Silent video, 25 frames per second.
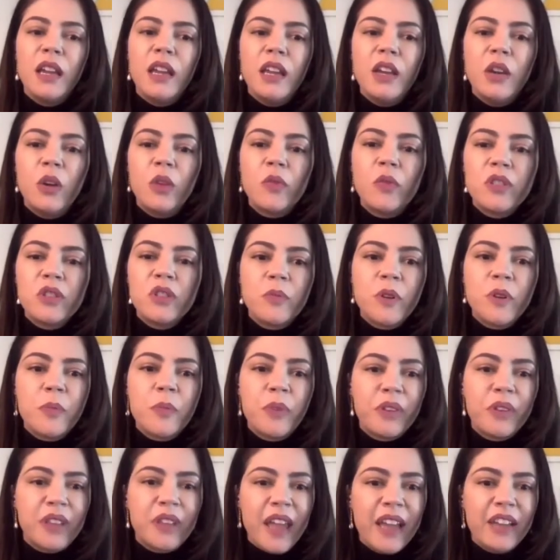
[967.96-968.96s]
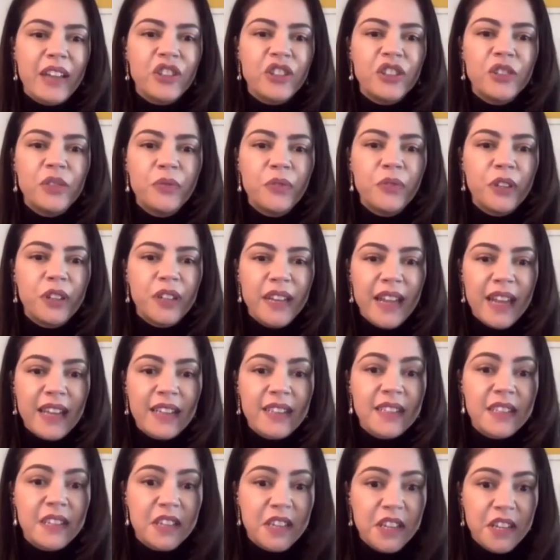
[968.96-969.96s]
in consumer protection for the
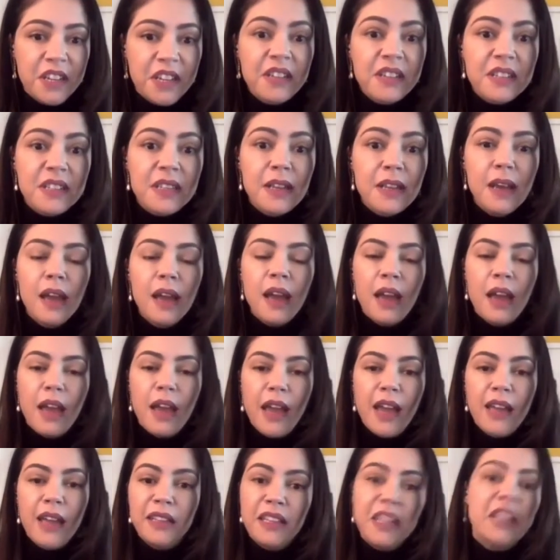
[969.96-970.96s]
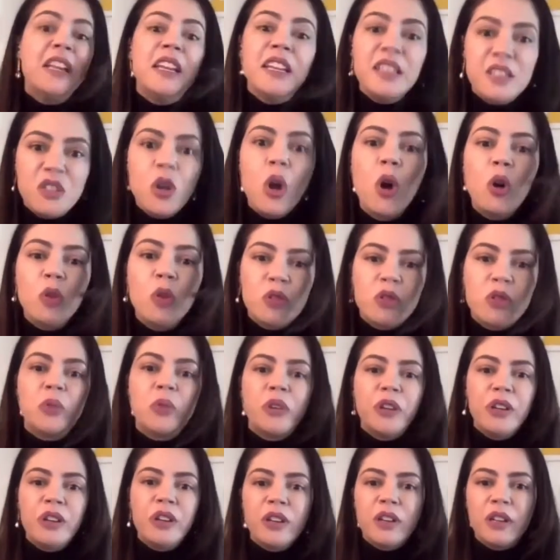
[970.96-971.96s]
next years, and it is
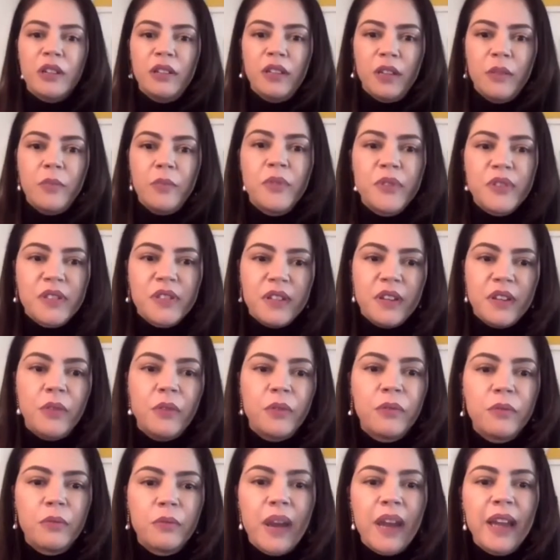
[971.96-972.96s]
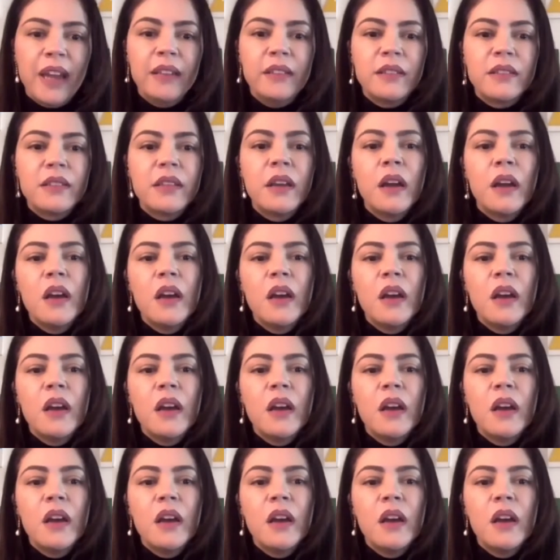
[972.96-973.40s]
also here in Brazil, right?